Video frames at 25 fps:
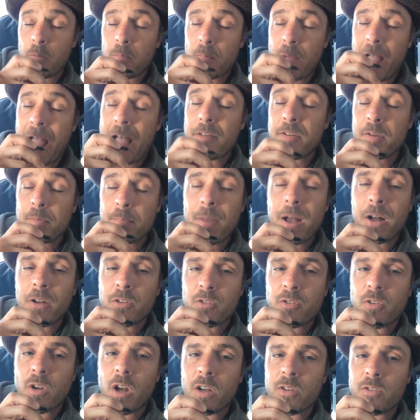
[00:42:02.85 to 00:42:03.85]
Having
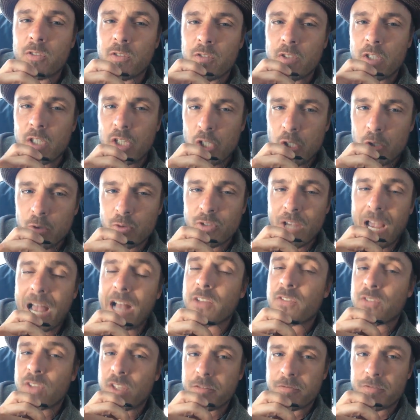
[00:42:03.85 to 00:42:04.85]
balanced dogs is a huge
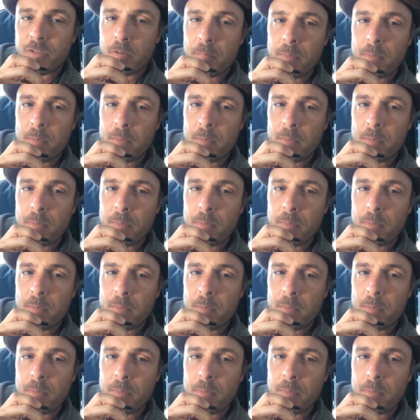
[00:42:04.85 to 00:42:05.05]
asset for